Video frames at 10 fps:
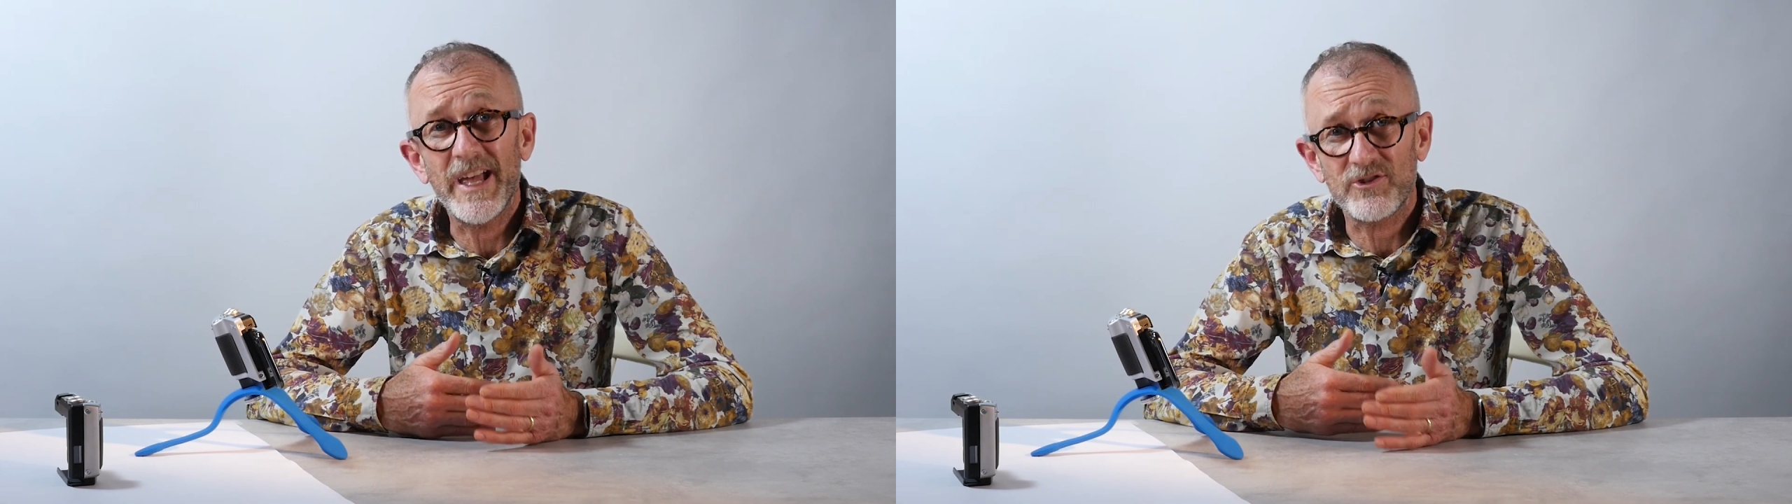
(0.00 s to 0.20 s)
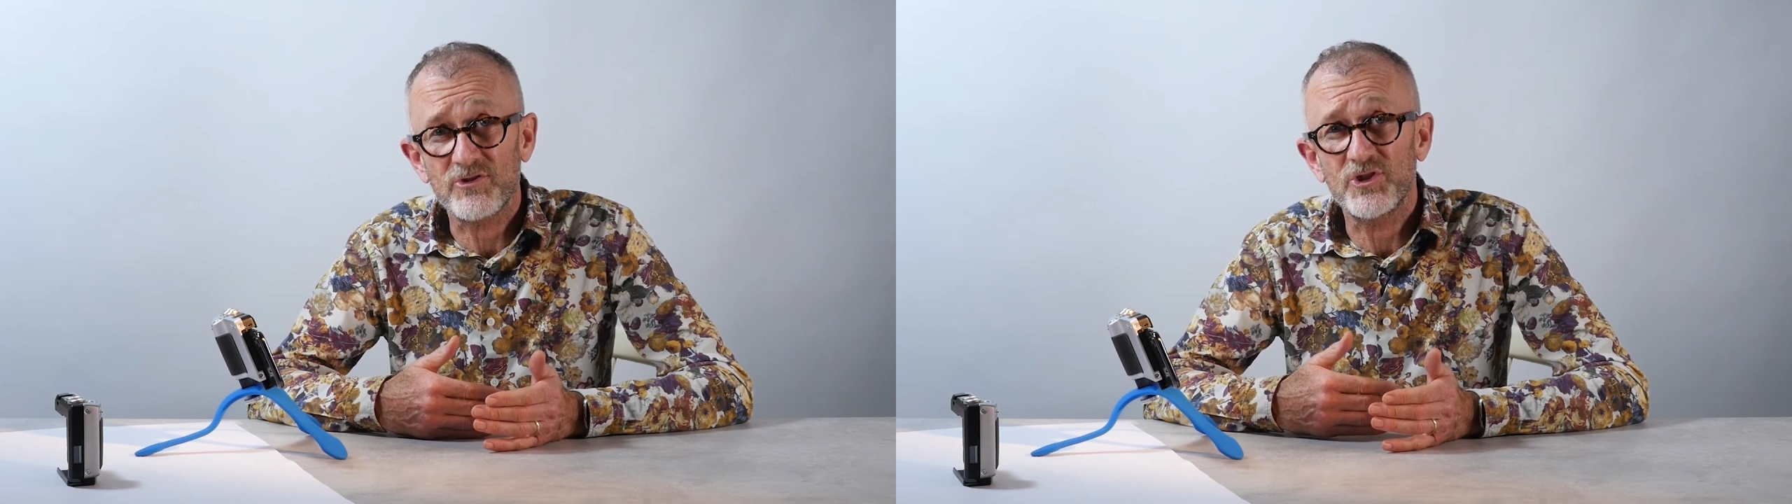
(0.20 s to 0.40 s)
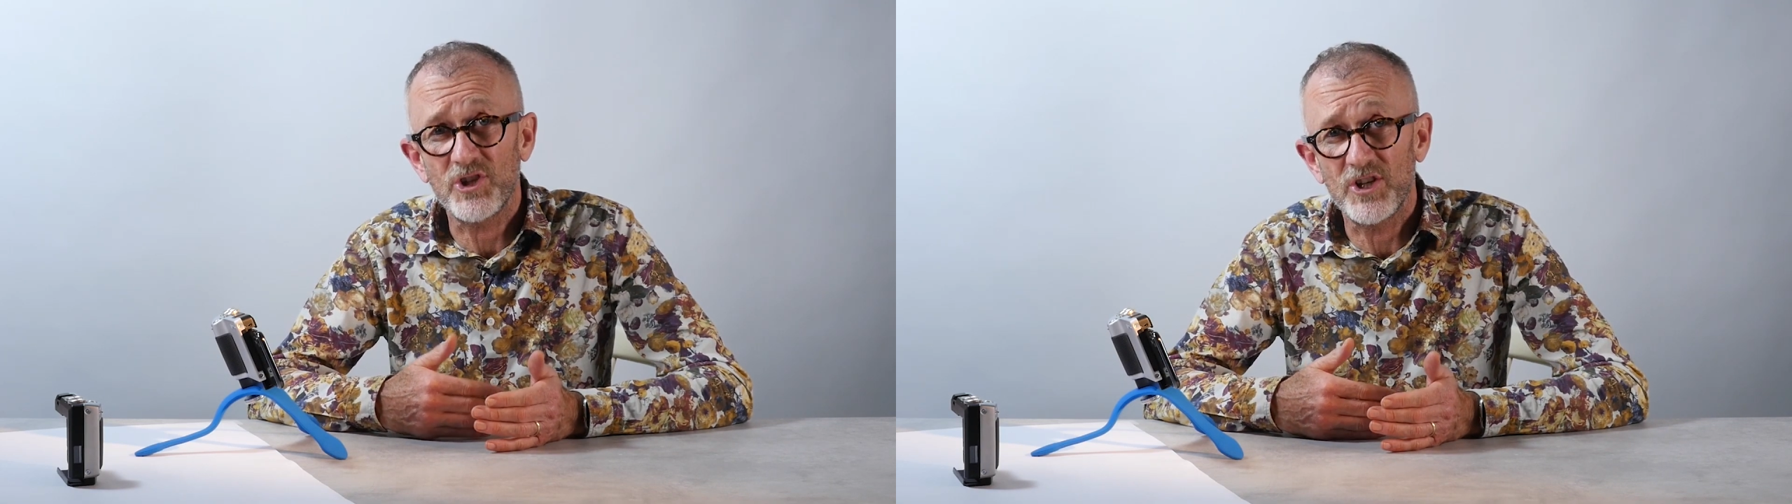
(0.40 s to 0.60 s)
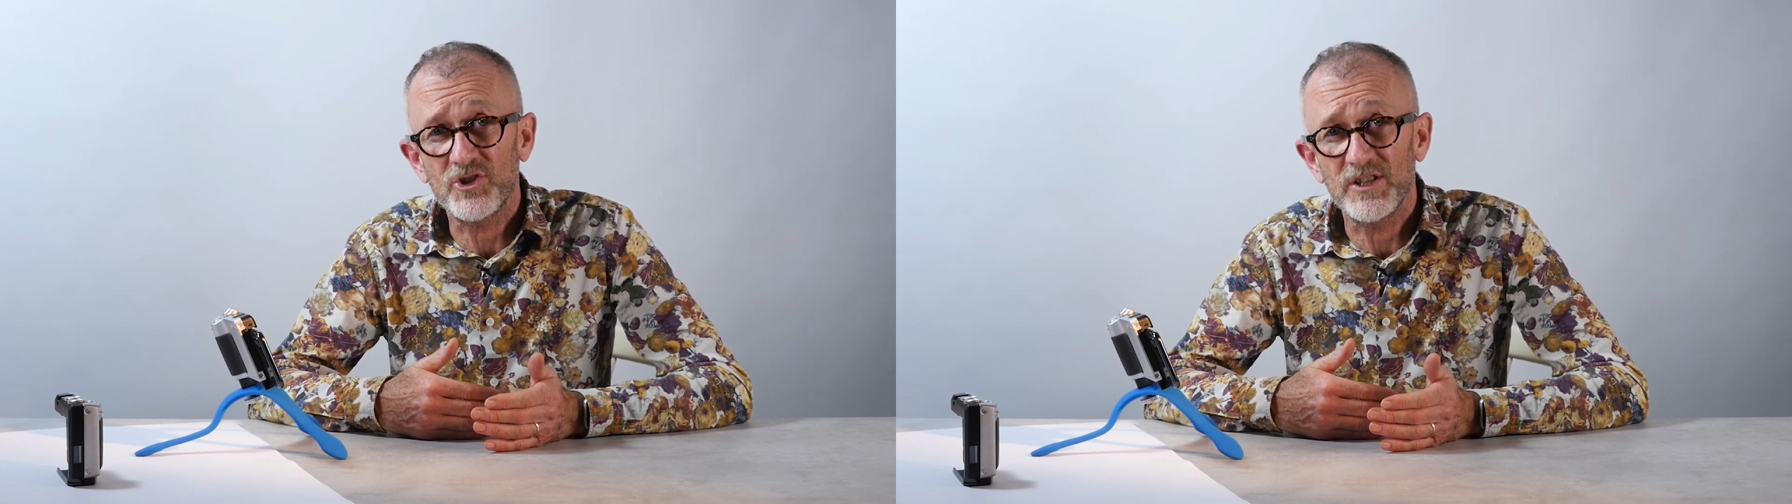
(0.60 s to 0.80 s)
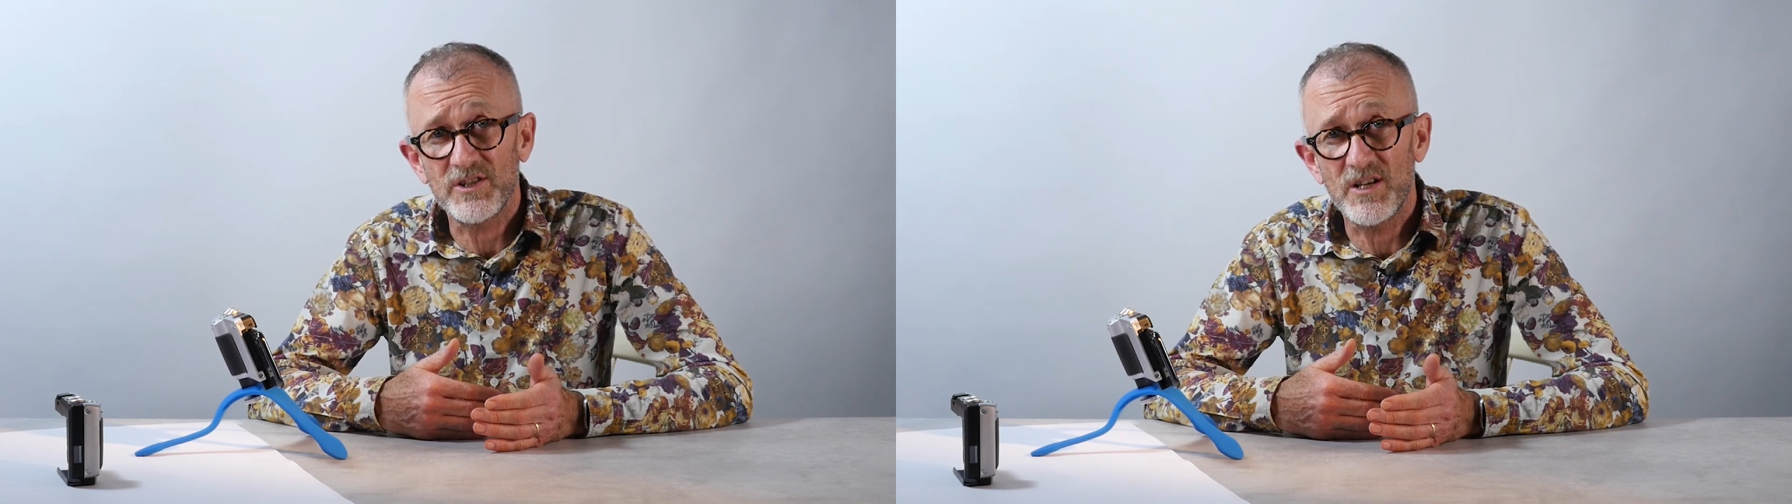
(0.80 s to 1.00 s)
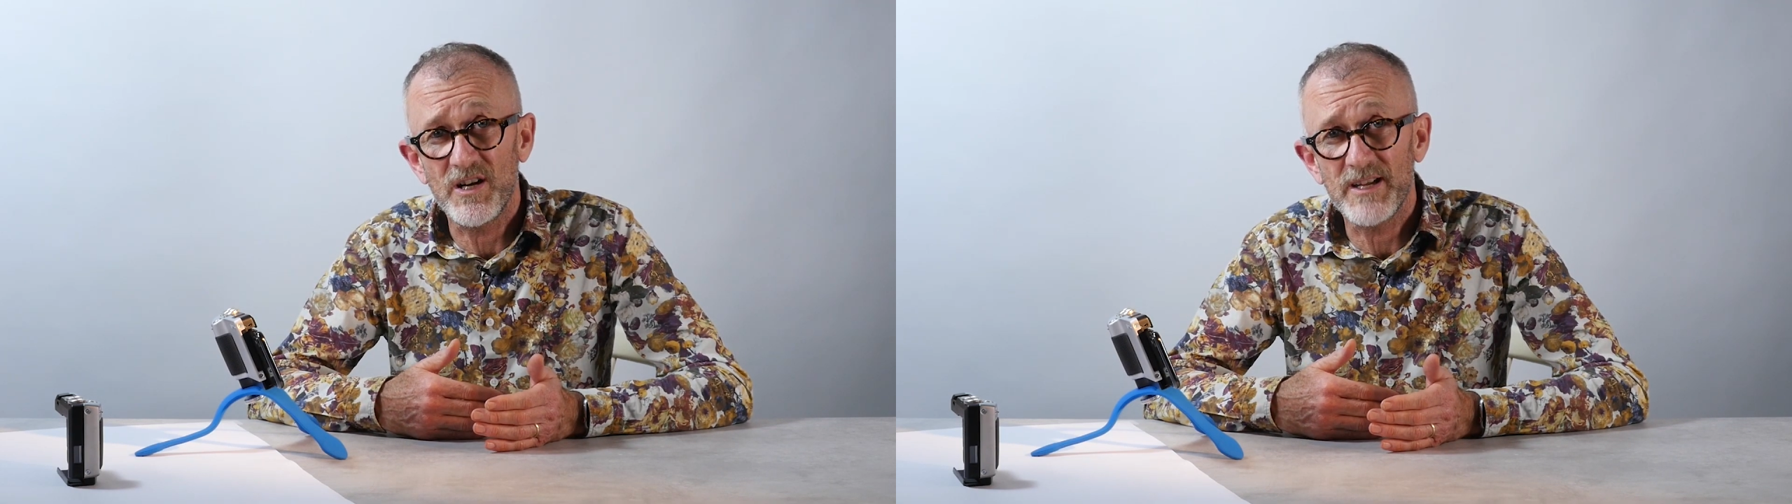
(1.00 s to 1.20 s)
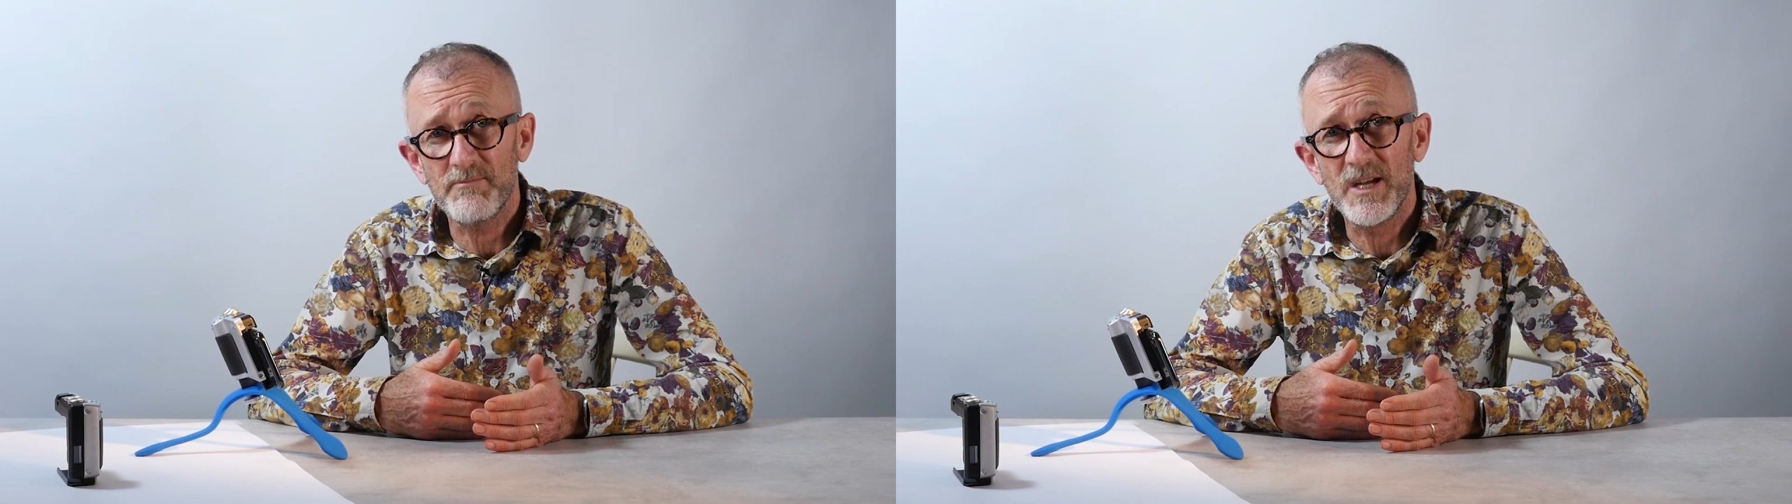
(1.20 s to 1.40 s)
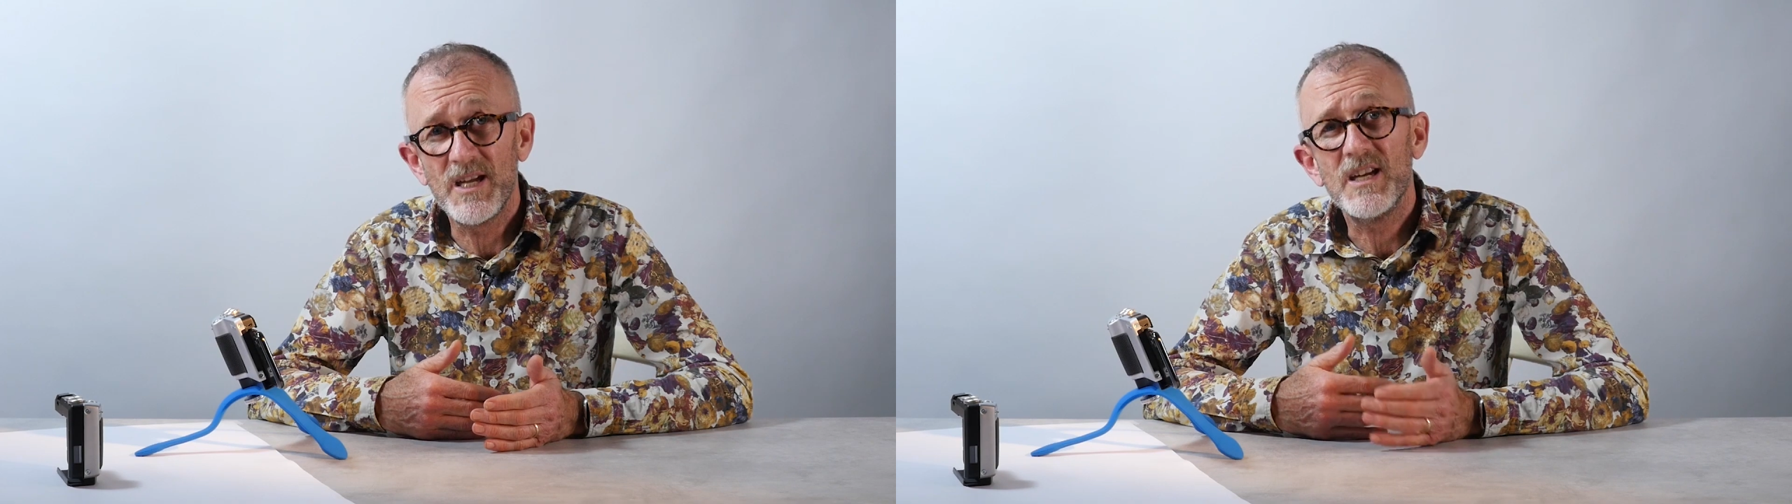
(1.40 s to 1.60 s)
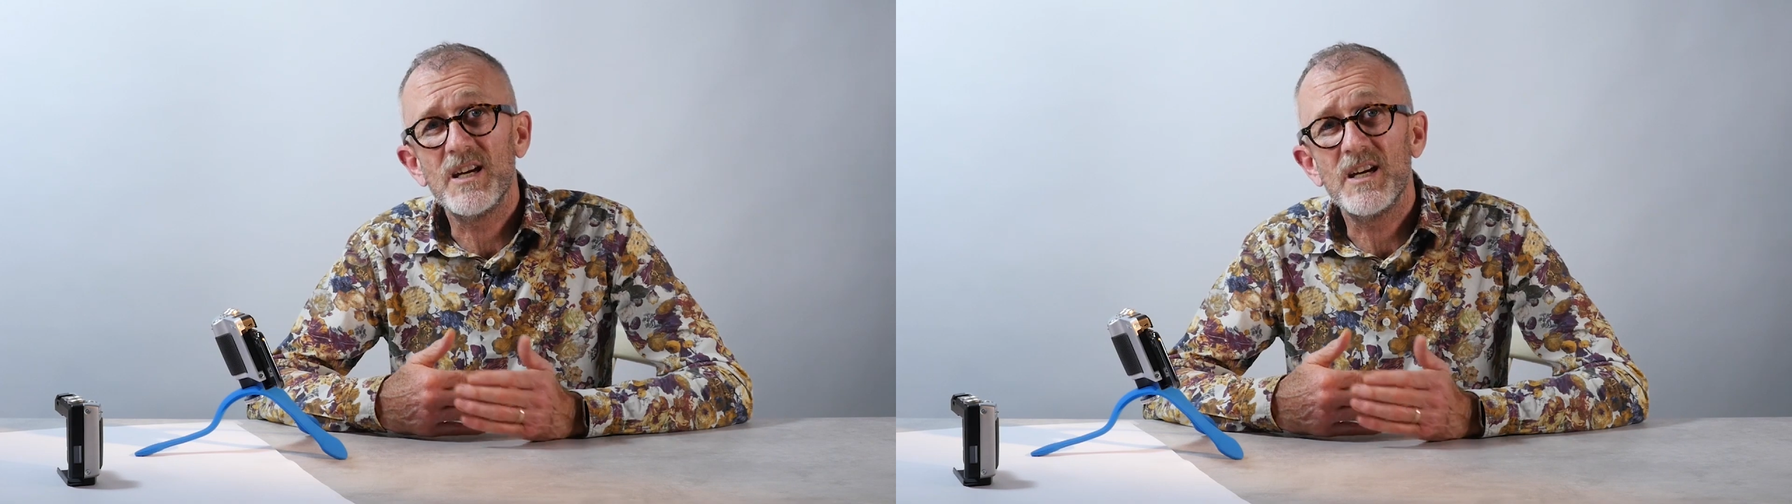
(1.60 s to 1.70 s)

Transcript: extra charging time,